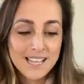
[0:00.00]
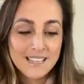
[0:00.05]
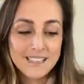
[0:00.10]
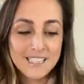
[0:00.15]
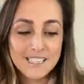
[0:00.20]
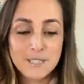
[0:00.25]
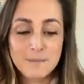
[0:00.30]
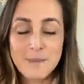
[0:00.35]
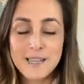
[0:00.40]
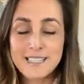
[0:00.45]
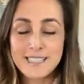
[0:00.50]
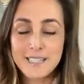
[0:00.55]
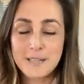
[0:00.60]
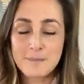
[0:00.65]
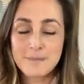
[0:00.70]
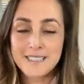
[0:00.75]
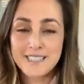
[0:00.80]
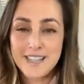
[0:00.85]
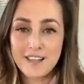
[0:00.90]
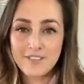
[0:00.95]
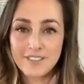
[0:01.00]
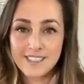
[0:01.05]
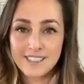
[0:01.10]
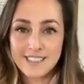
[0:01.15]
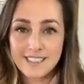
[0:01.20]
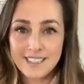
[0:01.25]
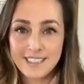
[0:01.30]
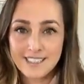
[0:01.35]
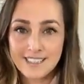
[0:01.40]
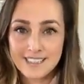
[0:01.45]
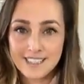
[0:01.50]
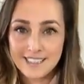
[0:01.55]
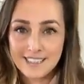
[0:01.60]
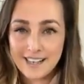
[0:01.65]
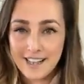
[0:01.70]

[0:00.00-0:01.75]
this makes up 70 to